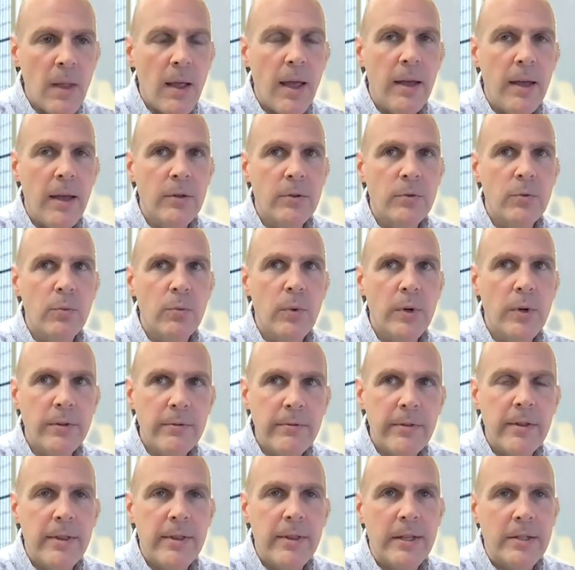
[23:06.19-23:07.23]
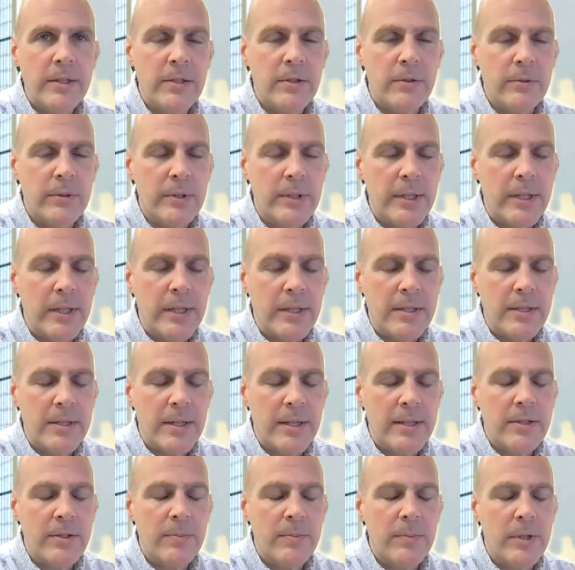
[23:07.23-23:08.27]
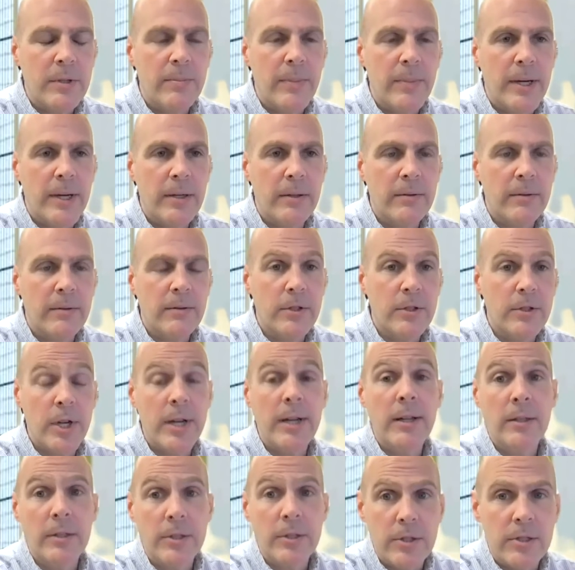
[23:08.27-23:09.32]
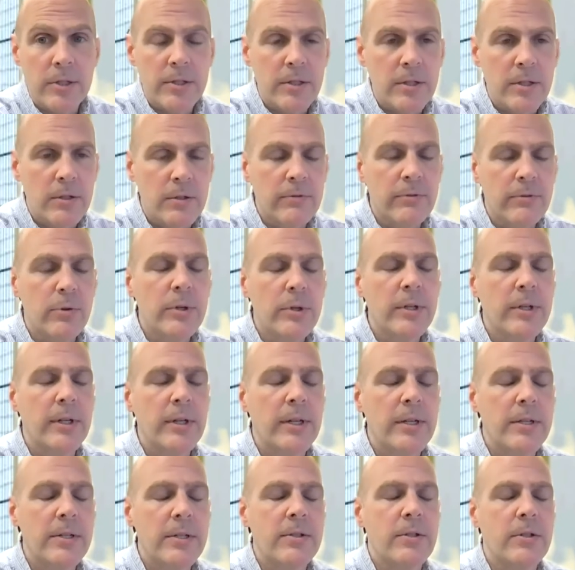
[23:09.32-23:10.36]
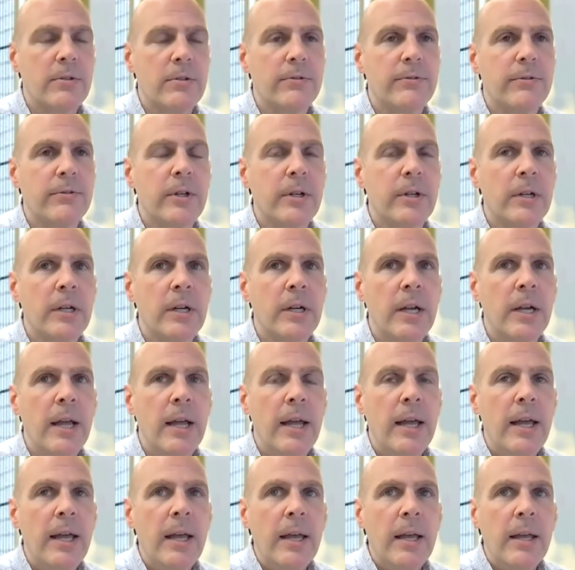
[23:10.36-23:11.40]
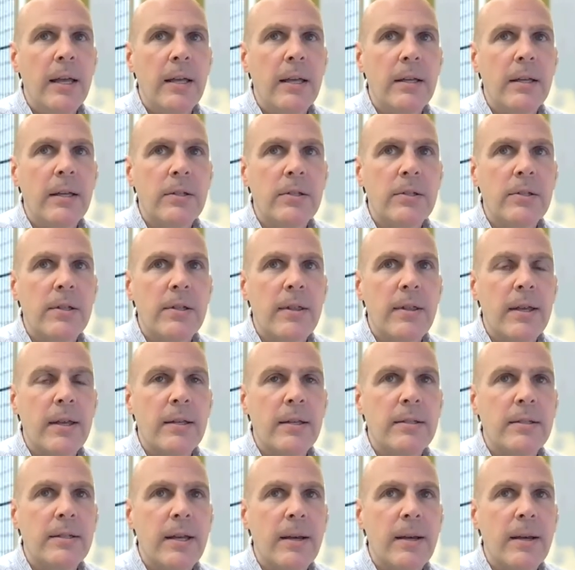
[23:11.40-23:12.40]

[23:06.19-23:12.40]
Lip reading: And one of the things that really excites me about the challenges that you've organized so far is that